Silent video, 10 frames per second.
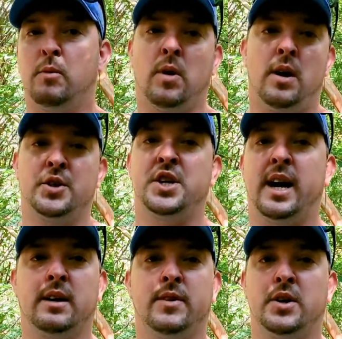We're all
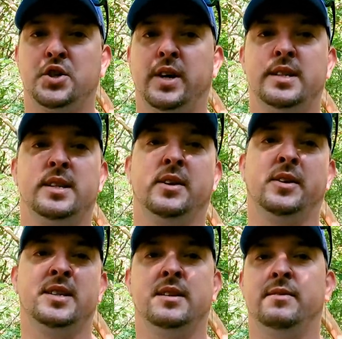jack of all trades here
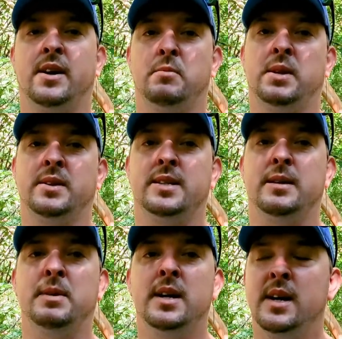on this environmental
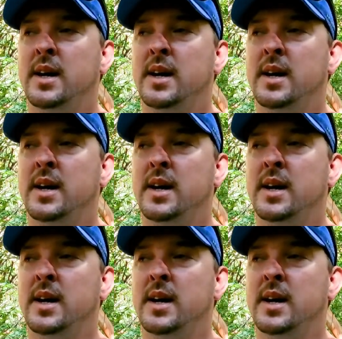team.